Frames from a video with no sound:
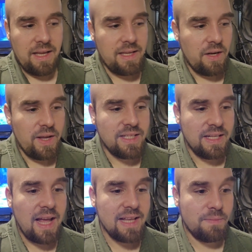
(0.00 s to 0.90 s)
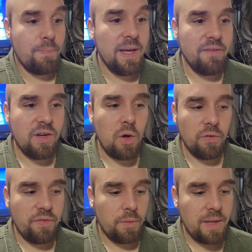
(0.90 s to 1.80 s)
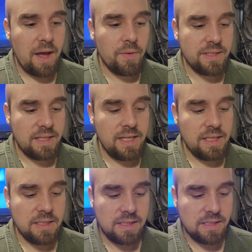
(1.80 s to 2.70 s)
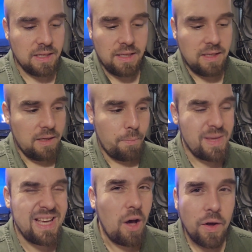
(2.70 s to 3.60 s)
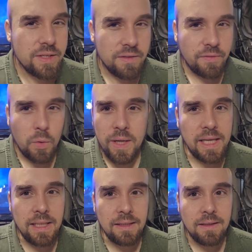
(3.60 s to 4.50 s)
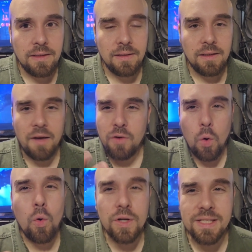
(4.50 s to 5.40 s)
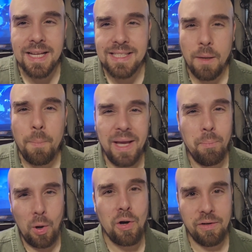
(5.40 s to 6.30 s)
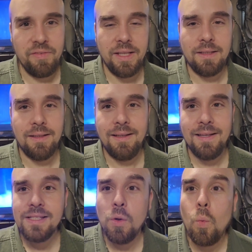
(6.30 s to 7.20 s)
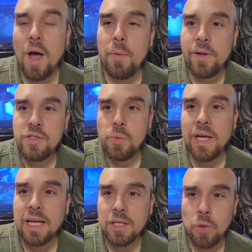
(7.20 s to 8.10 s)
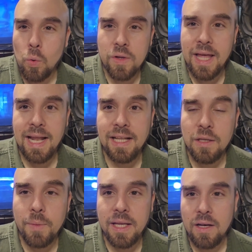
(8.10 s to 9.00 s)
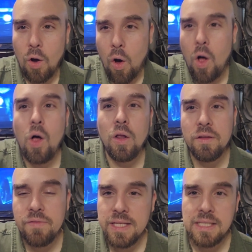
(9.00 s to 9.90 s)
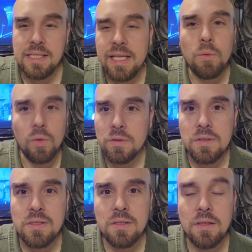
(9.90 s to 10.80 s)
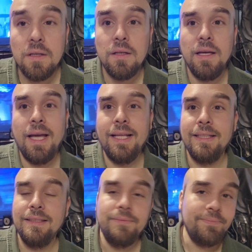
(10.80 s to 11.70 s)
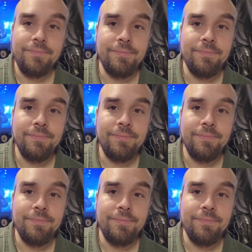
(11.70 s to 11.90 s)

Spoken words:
you know, isn't as big of a cult film now as it is because of Queen. Of course that's a big part of it. So why would you ignore that element in all of these sequels? And